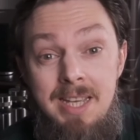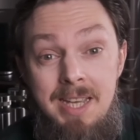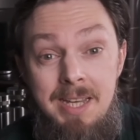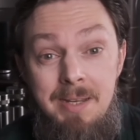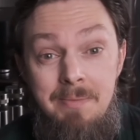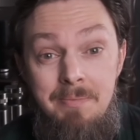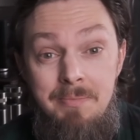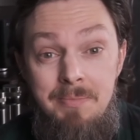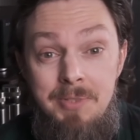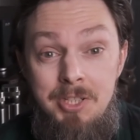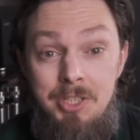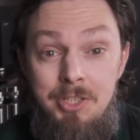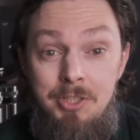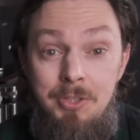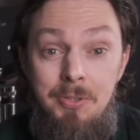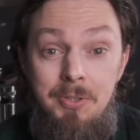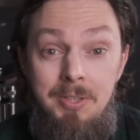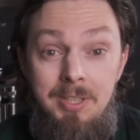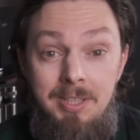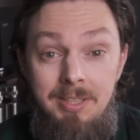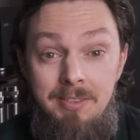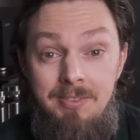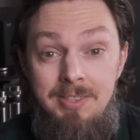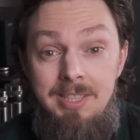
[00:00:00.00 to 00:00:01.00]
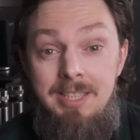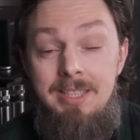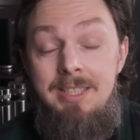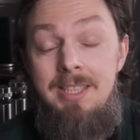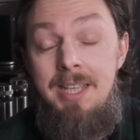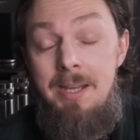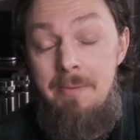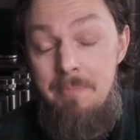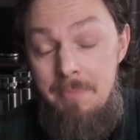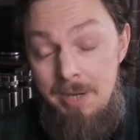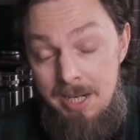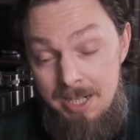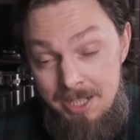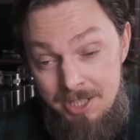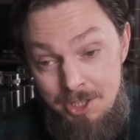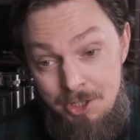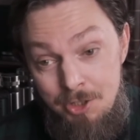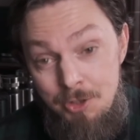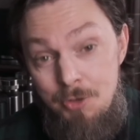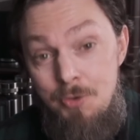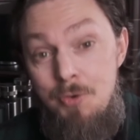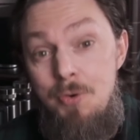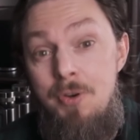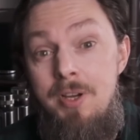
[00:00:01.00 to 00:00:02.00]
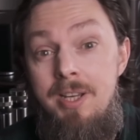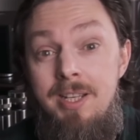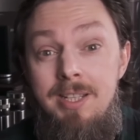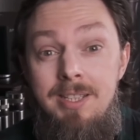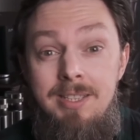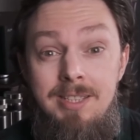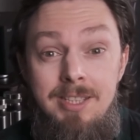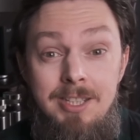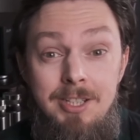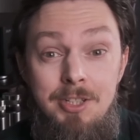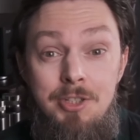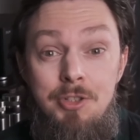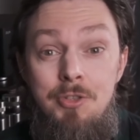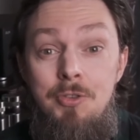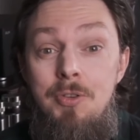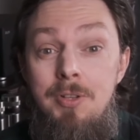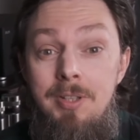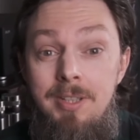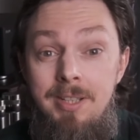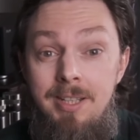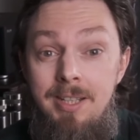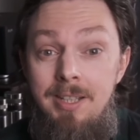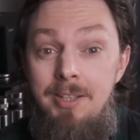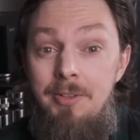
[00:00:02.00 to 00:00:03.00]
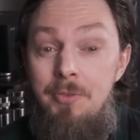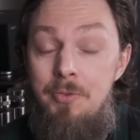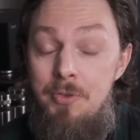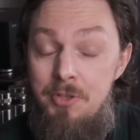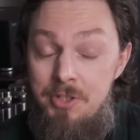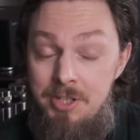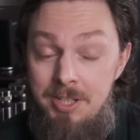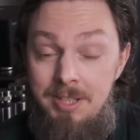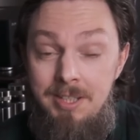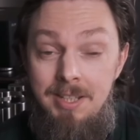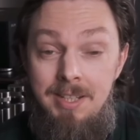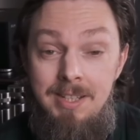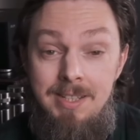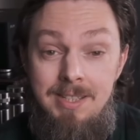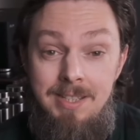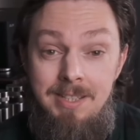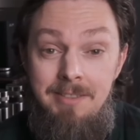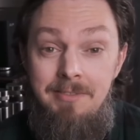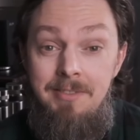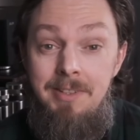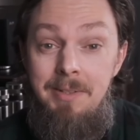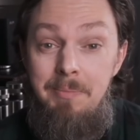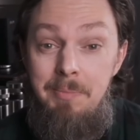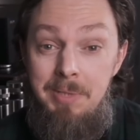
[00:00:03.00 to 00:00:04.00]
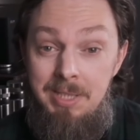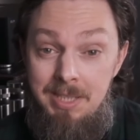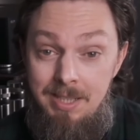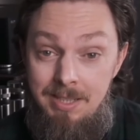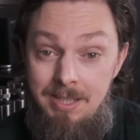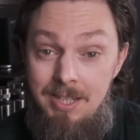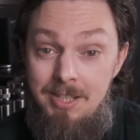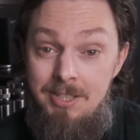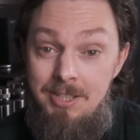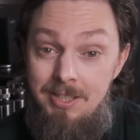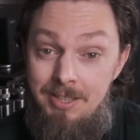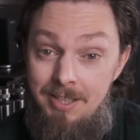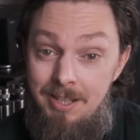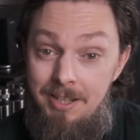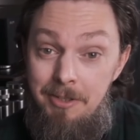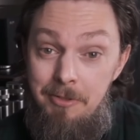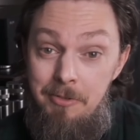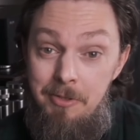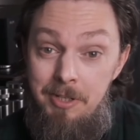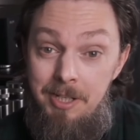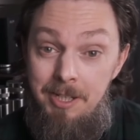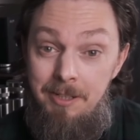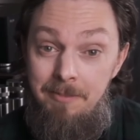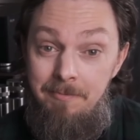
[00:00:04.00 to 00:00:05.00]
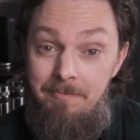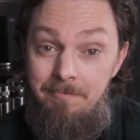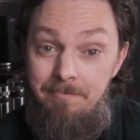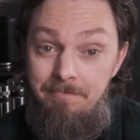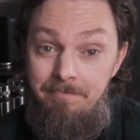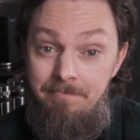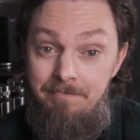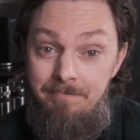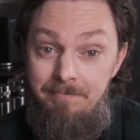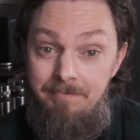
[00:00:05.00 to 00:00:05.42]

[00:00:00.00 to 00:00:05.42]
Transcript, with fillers: Danes made a budget amplifier. How budget? By Gryphon standards.